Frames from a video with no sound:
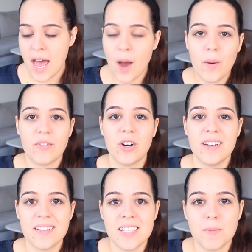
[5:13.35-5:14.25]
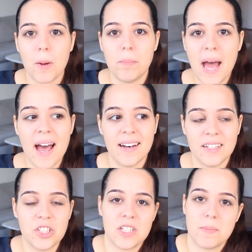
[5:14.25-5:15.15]
However, it doesn't smell bad,
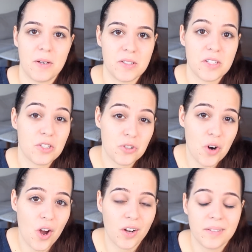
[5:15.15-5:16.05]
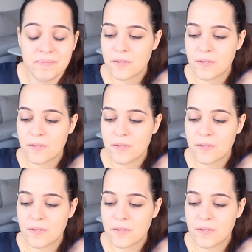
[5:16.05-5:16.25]
it just smells strong.